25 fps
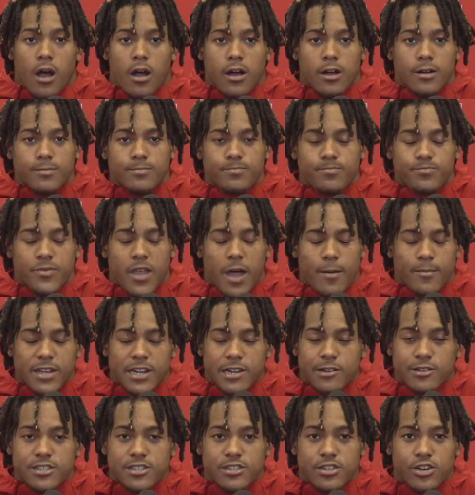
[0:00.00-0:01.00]
I
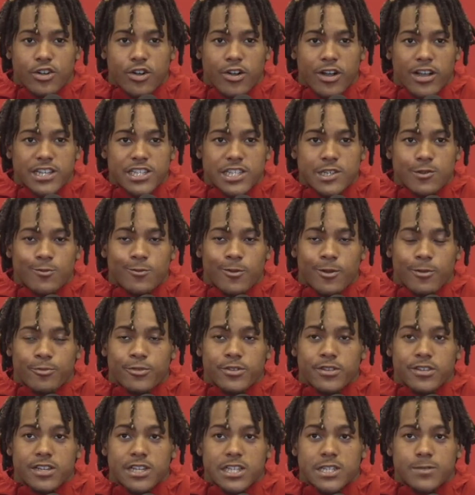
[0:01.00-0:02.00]
mean, it was a little crazy. We weren't
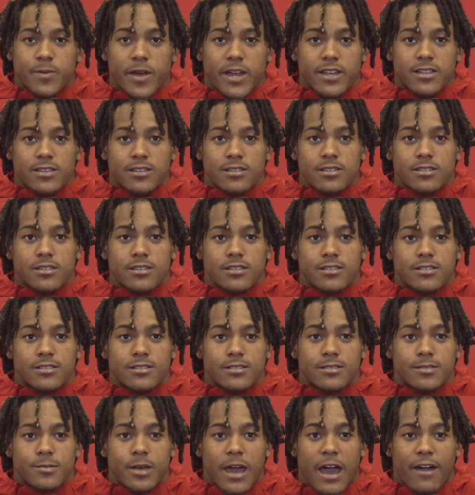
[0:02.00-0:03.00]
really expecting
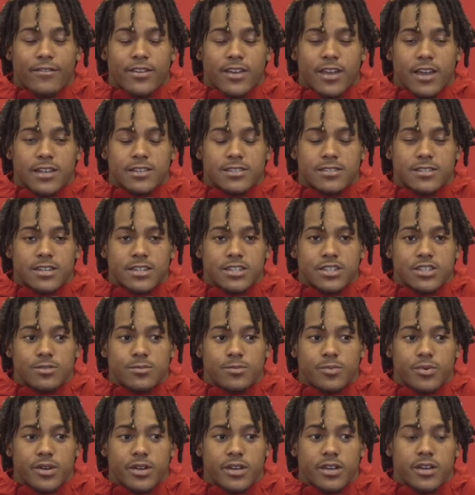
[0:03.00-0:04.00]
to have a
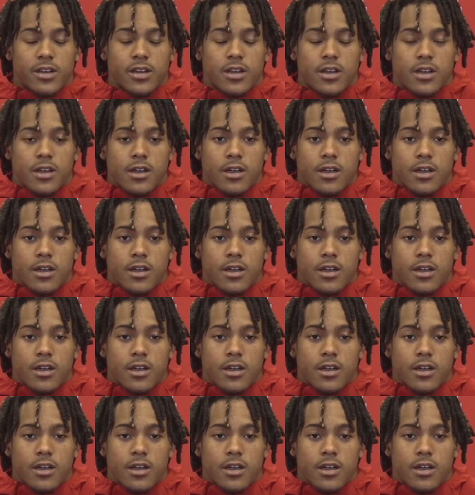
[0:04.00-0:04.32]
cancellation, but